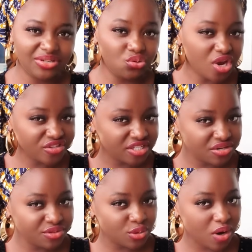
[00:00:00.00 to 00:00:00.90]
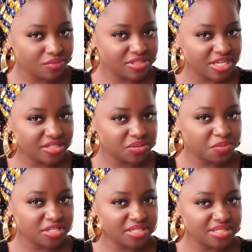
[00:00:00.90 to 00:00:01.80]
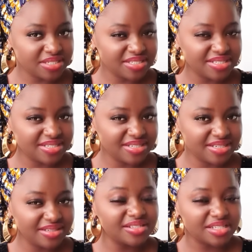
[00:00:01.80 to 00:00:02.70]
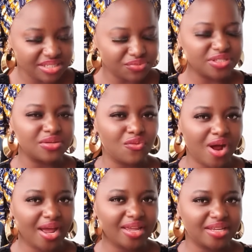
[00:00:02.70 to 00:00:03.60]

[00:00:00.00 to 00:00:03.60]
You now see the reason why we sing his praises? This is the reason why.